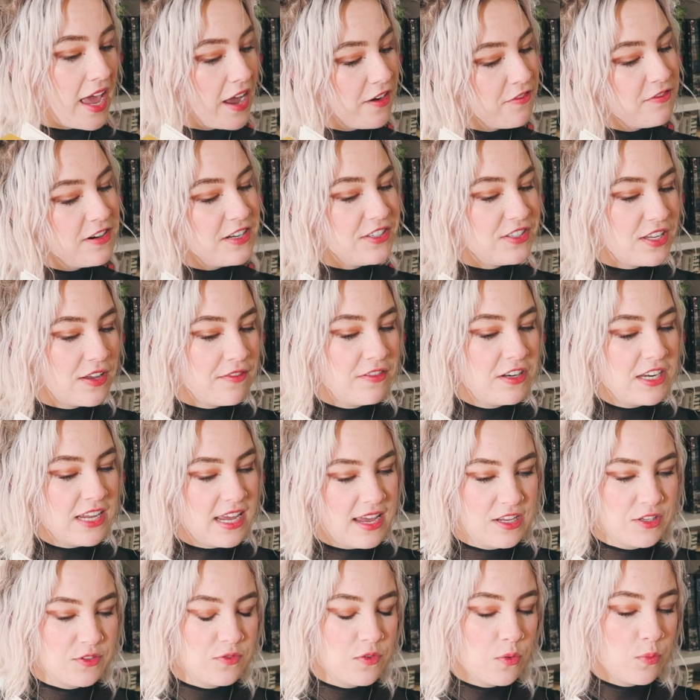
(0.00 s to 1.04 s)
Every seven
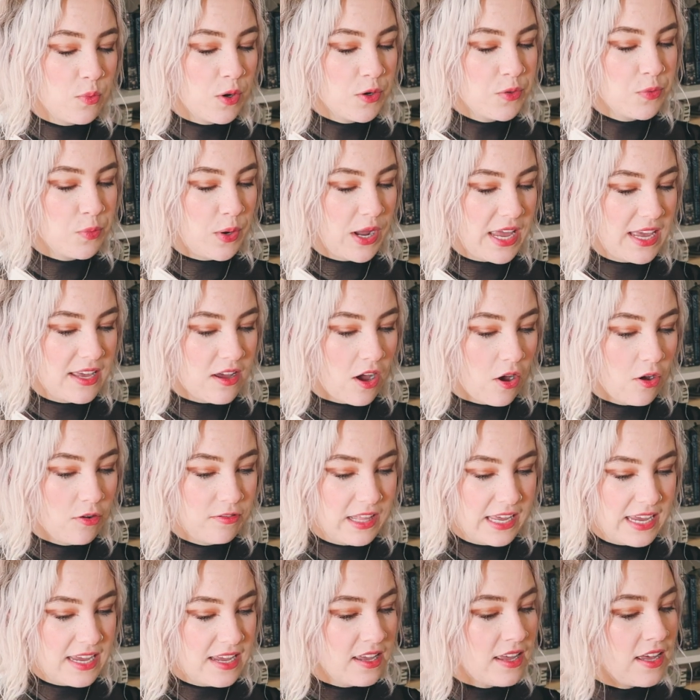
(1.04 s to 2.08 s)
years, for one week
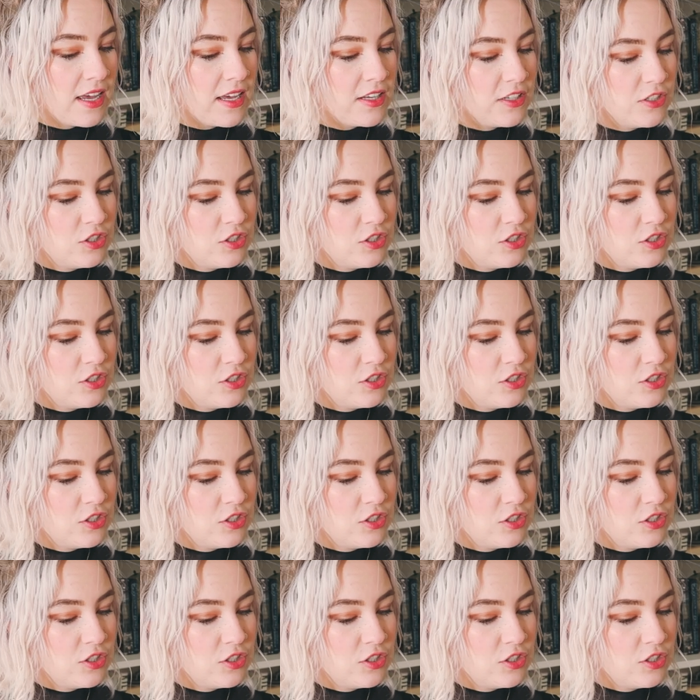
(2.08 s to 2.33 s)
only,